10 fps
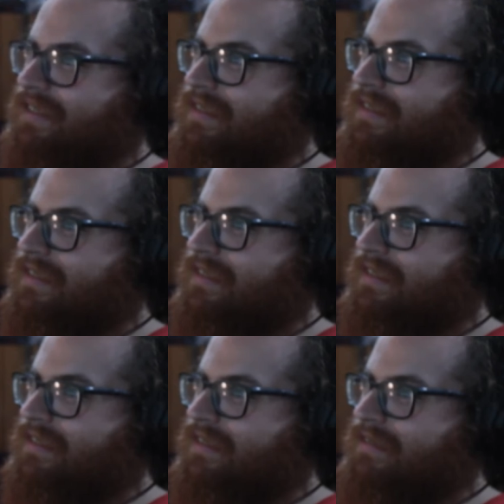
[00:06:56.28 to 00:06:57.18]

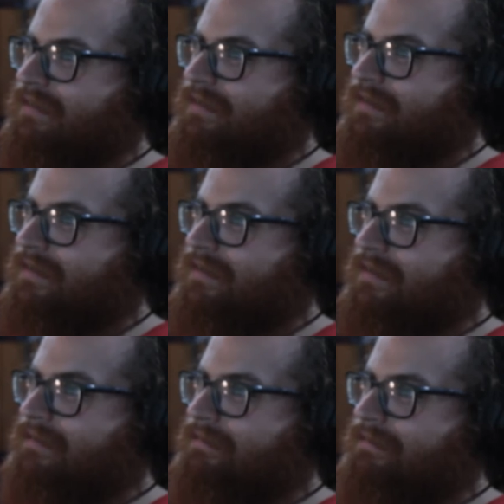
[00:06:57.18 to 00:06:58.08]

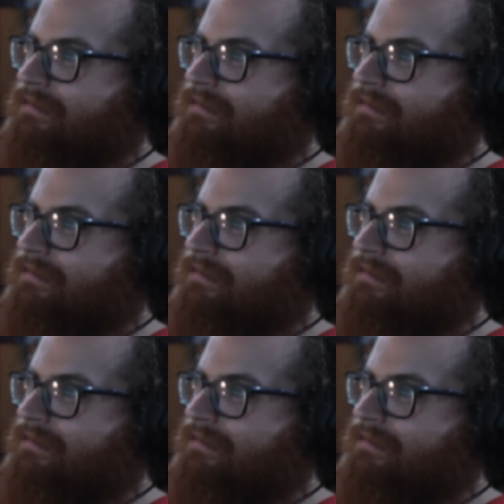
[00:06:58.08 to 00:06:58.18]
(no one is talking)